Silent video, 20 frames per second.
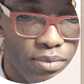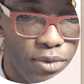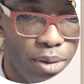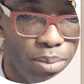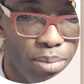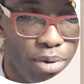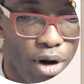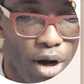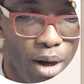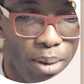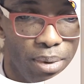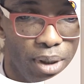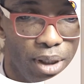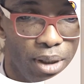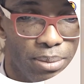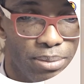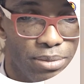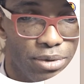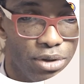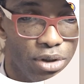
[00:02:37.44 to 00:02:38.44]

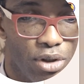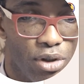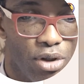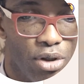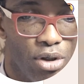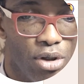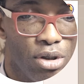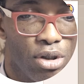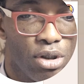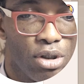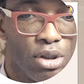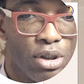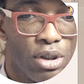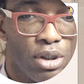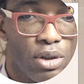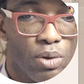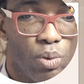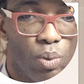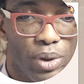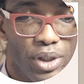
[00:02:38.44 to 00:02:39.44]
problems or
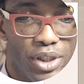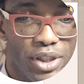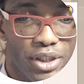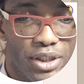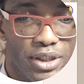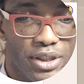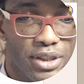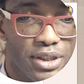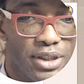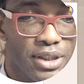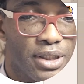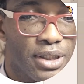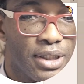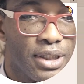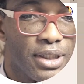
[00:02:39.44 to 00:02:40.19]
wishes